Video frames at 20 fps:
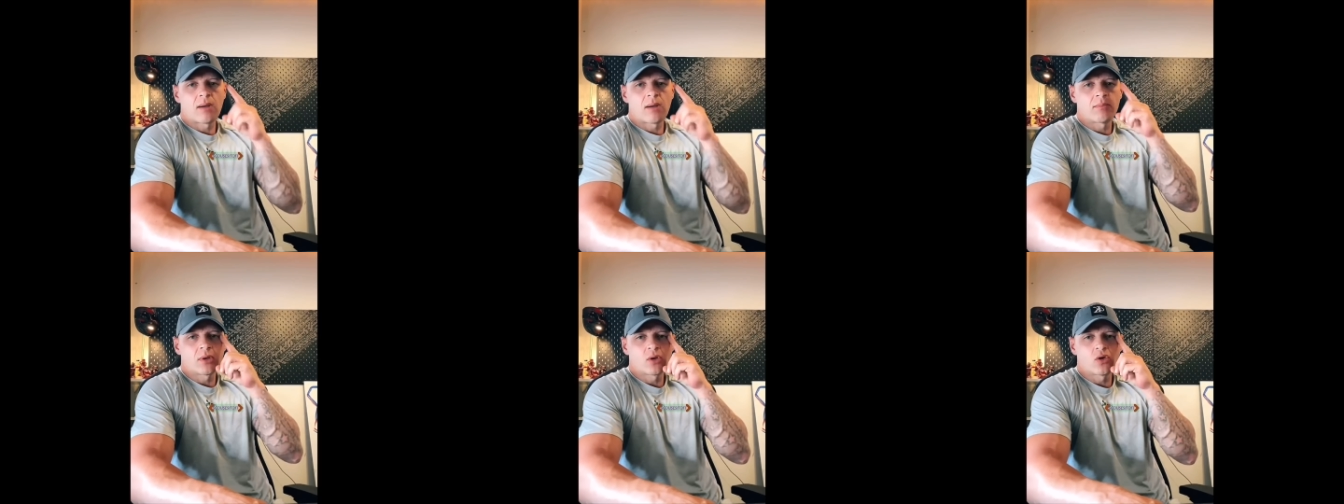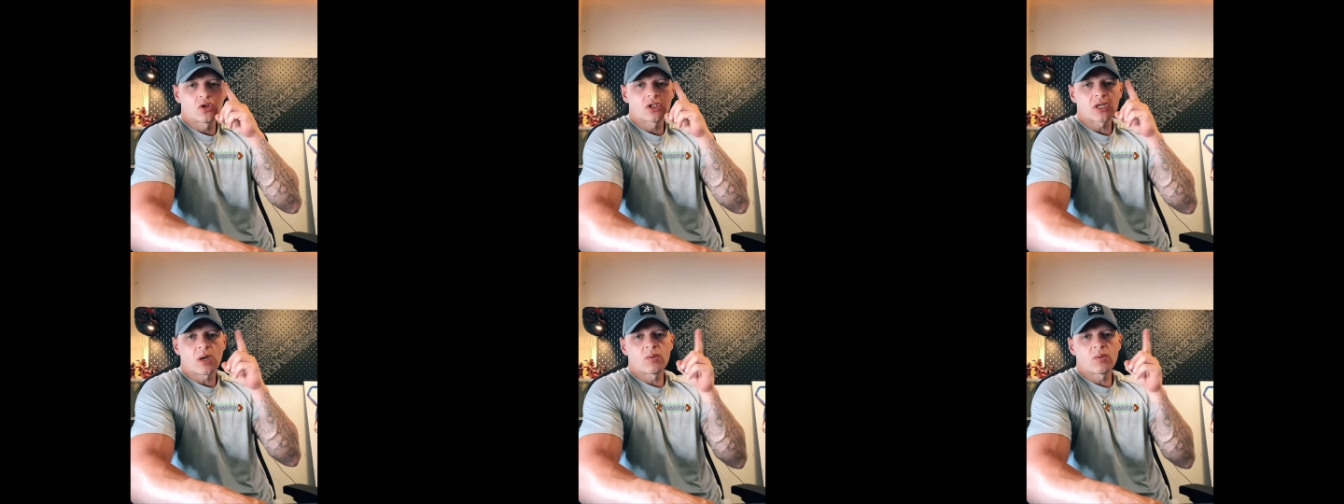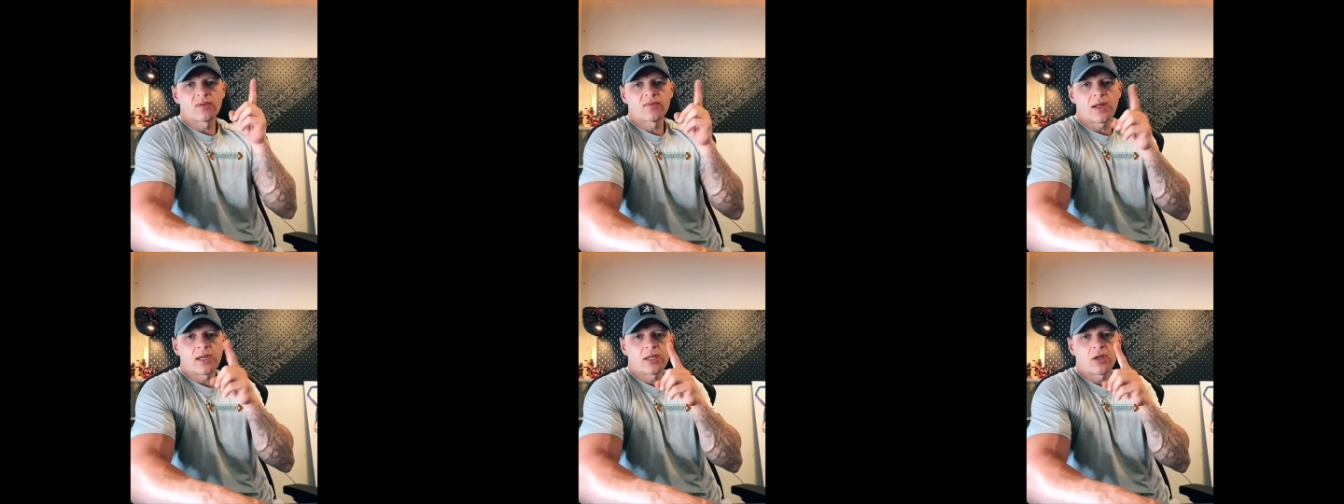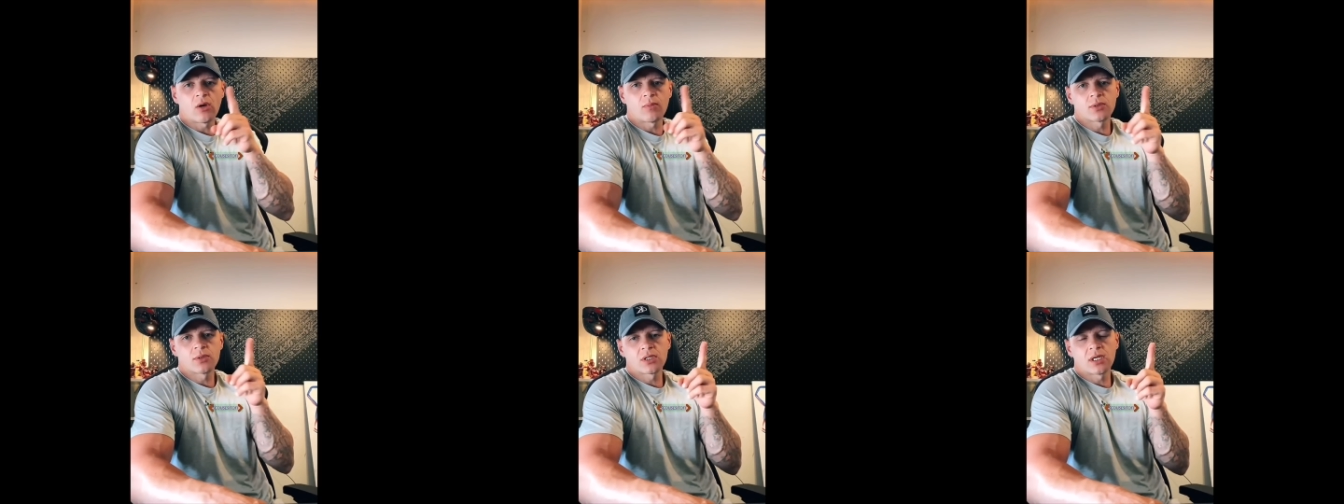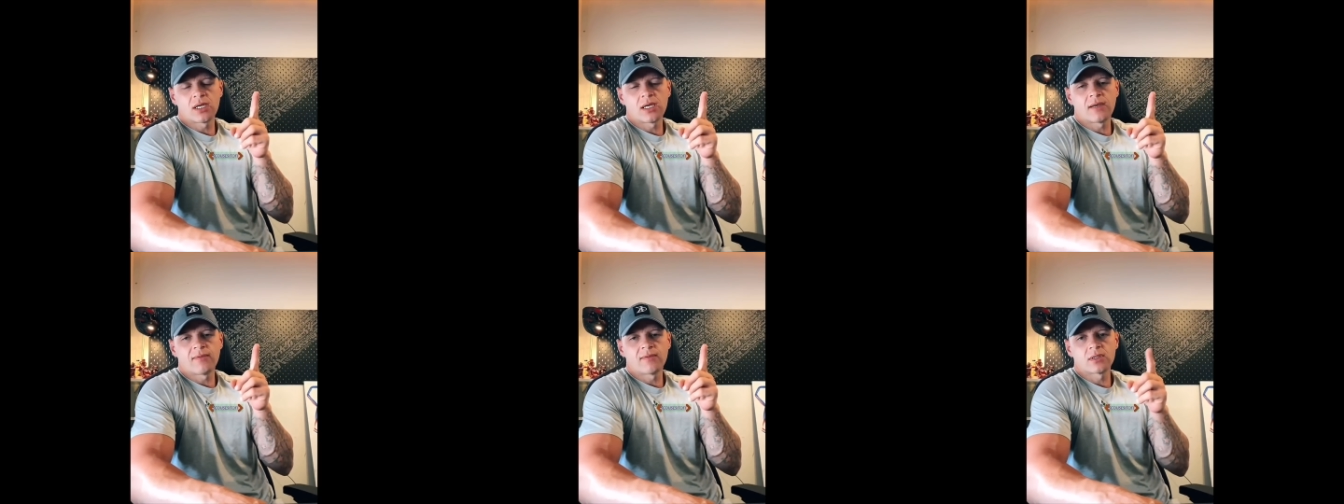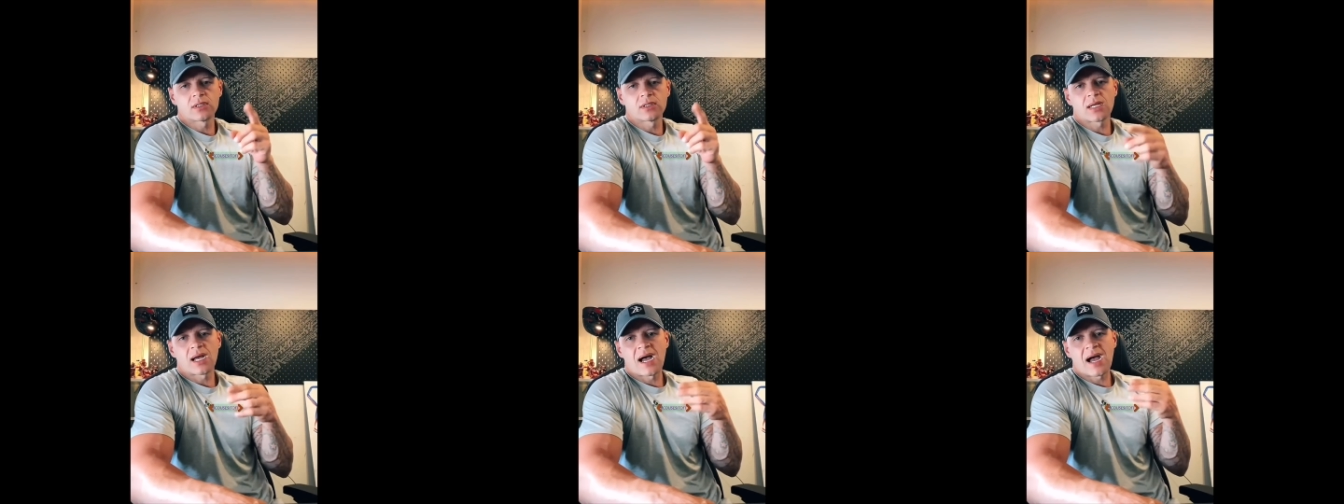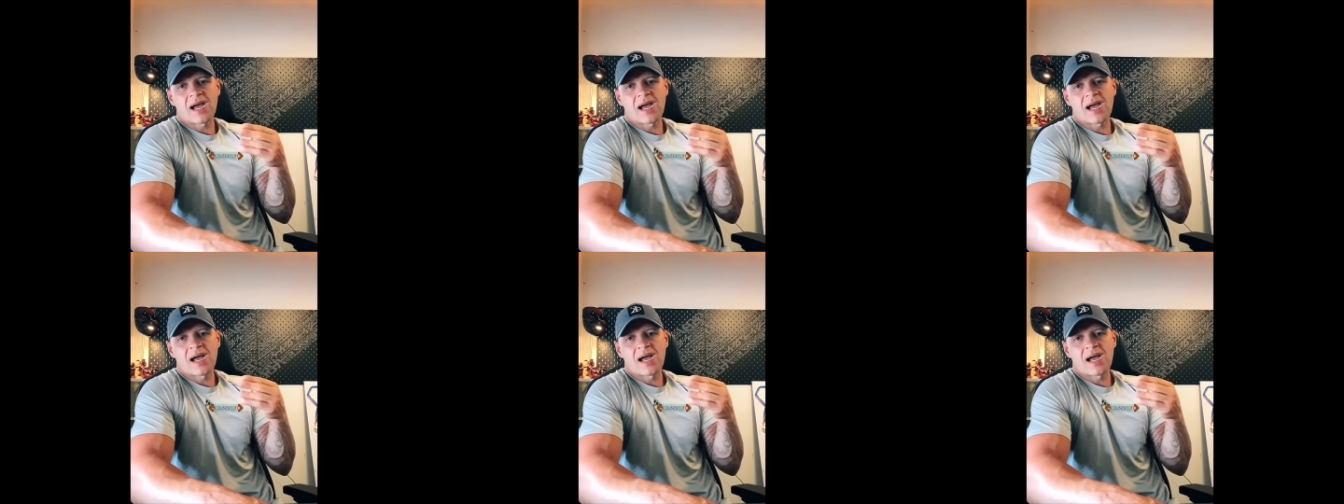and because I was very observant,